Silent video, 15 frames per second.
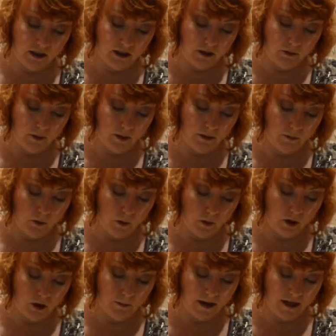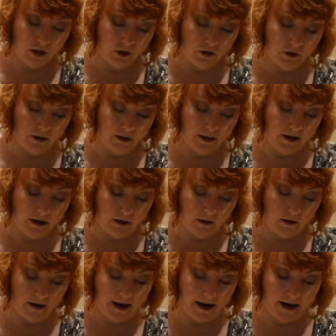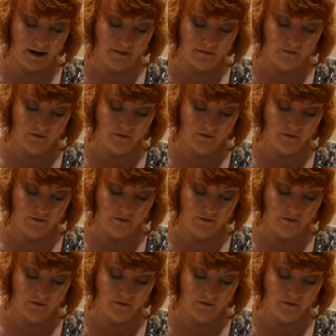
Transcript: a little bit more to make sure that they all have